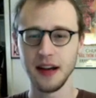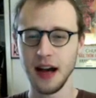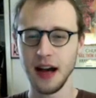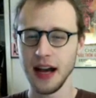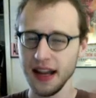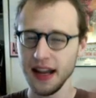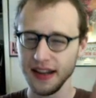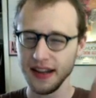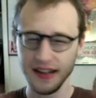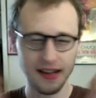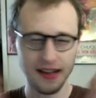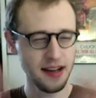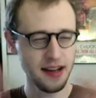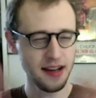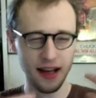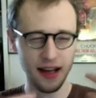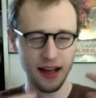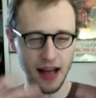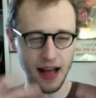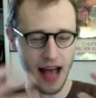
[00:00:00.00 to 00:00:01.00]
I
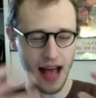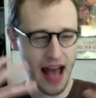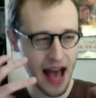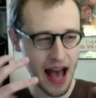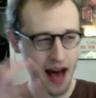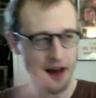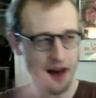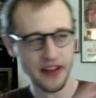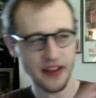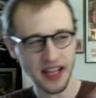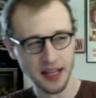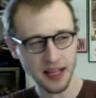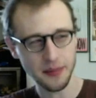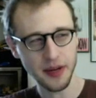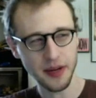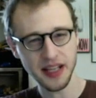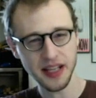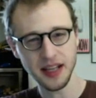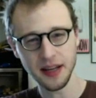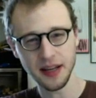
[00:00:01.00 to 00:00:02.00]
didn't have
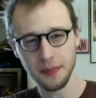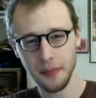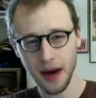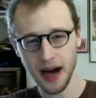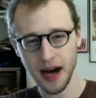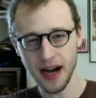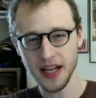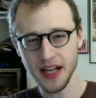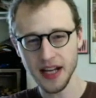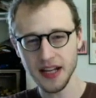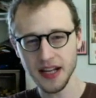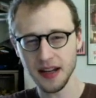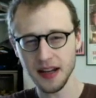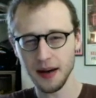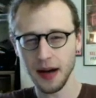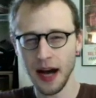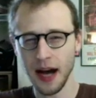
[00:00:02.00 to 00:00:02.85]
anybody in mind.